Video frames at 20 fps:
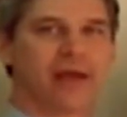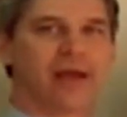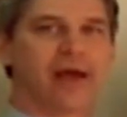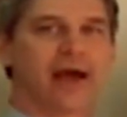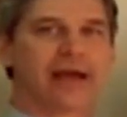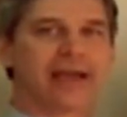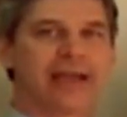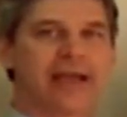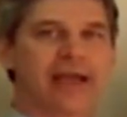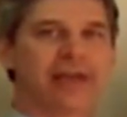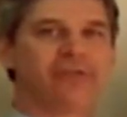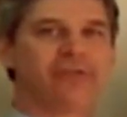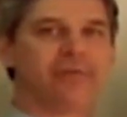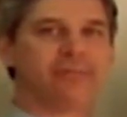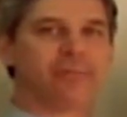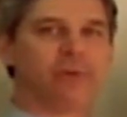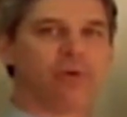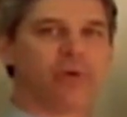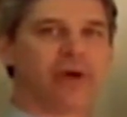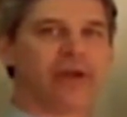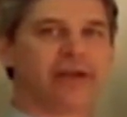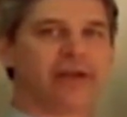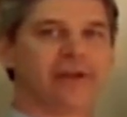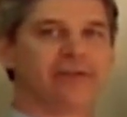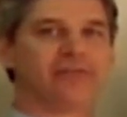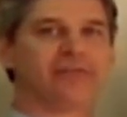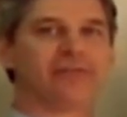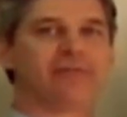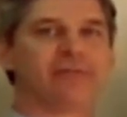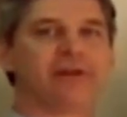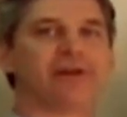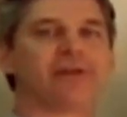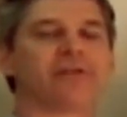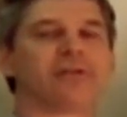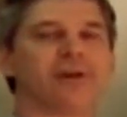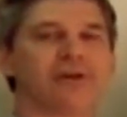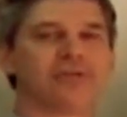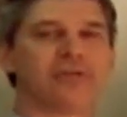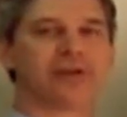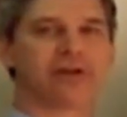A case in point is severe
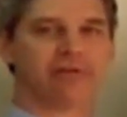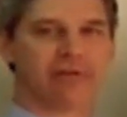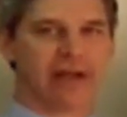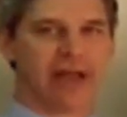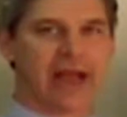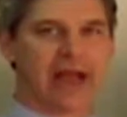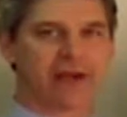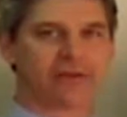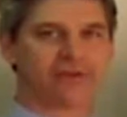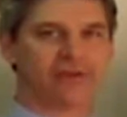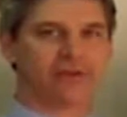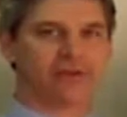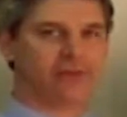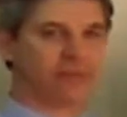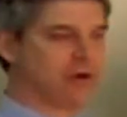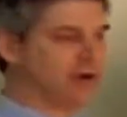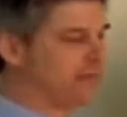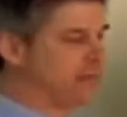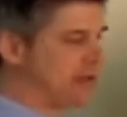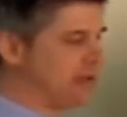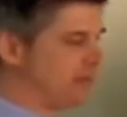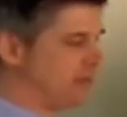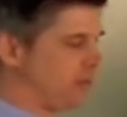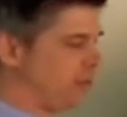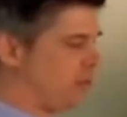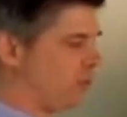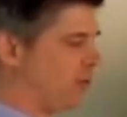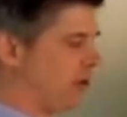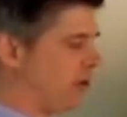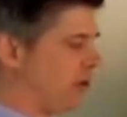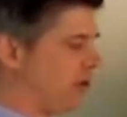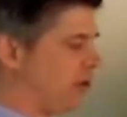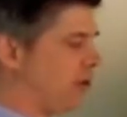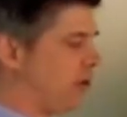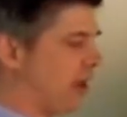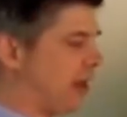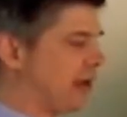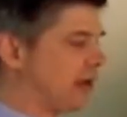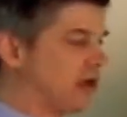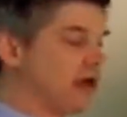allergic reactions where people will
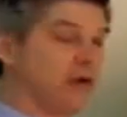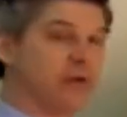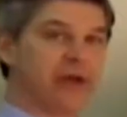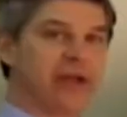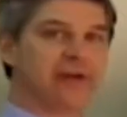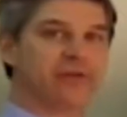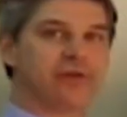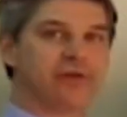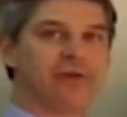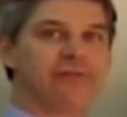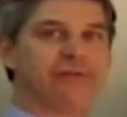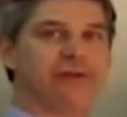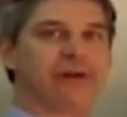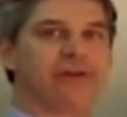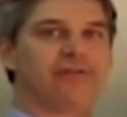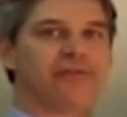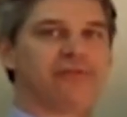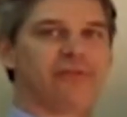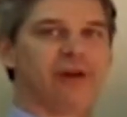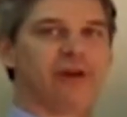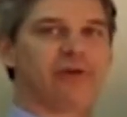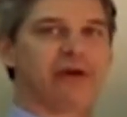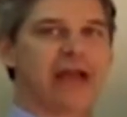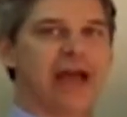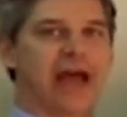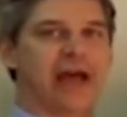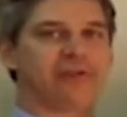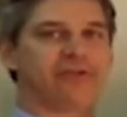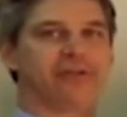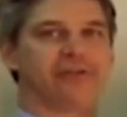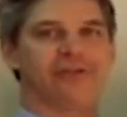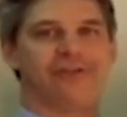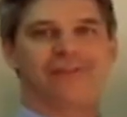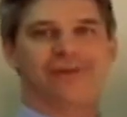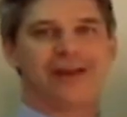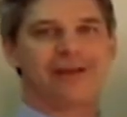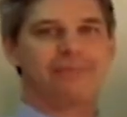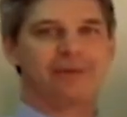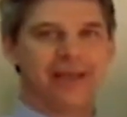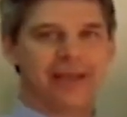go into a very severe reaction to,
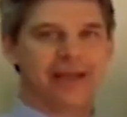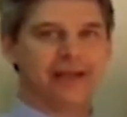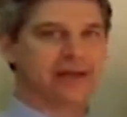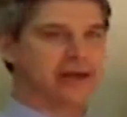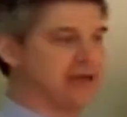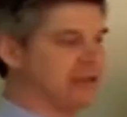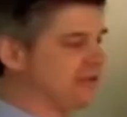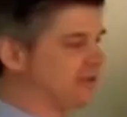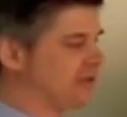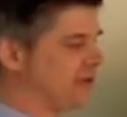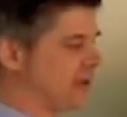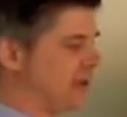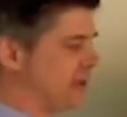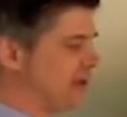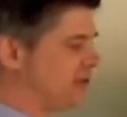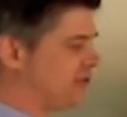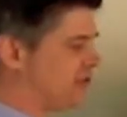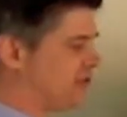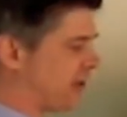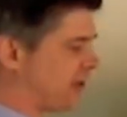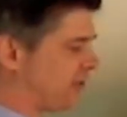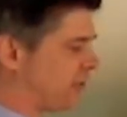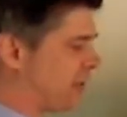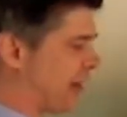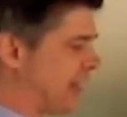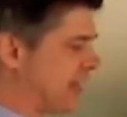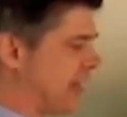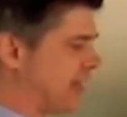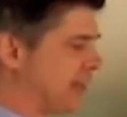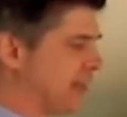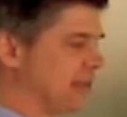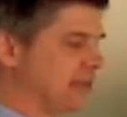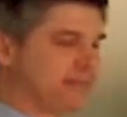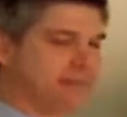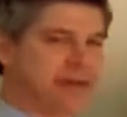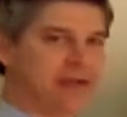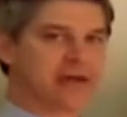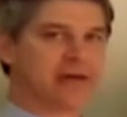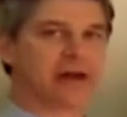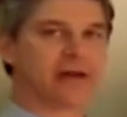say, peanuts just by getting the
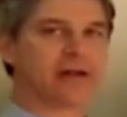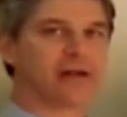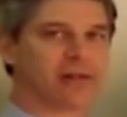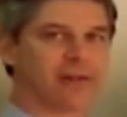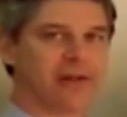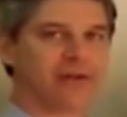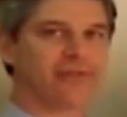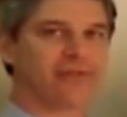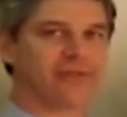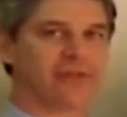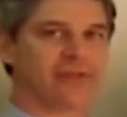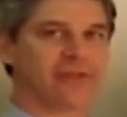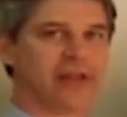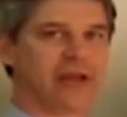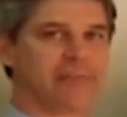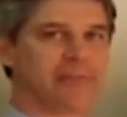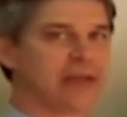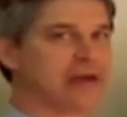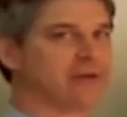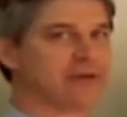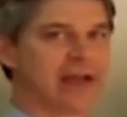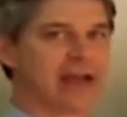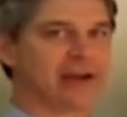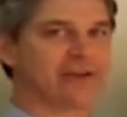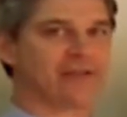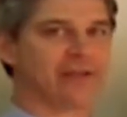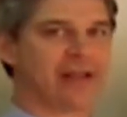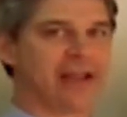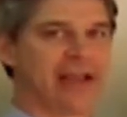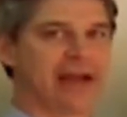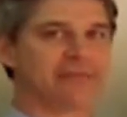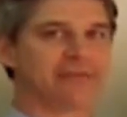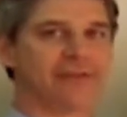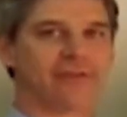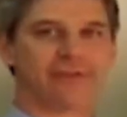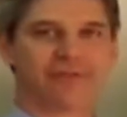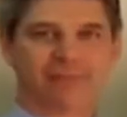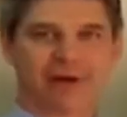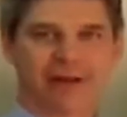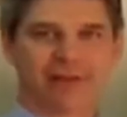peanut close to them. They don't actually have to
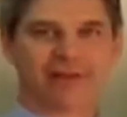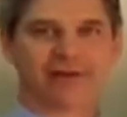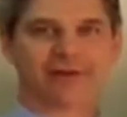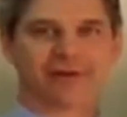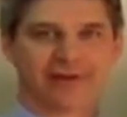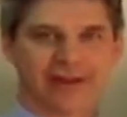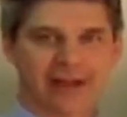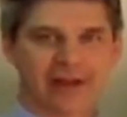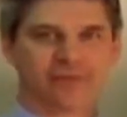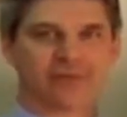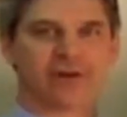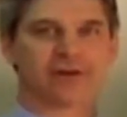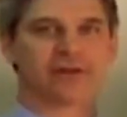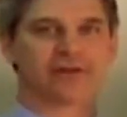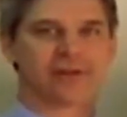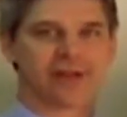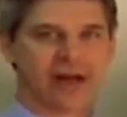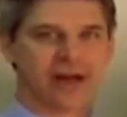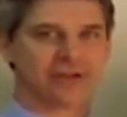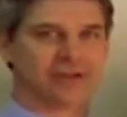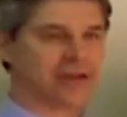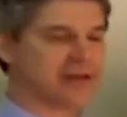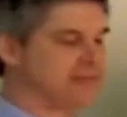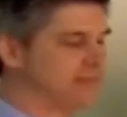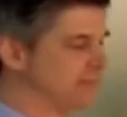smell it or taste it or touch it.